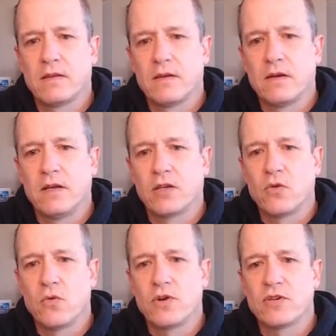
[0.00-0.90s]
on the
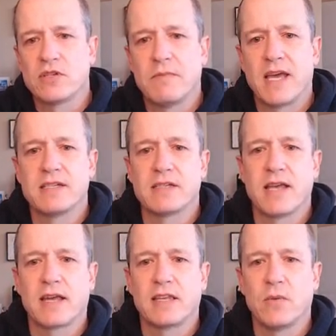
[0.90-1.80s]
corners to match
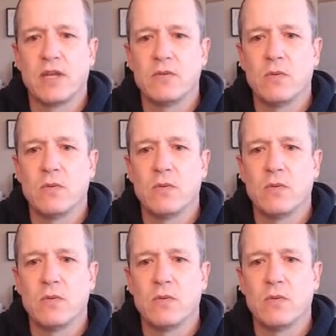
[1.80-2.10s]
exactly the way you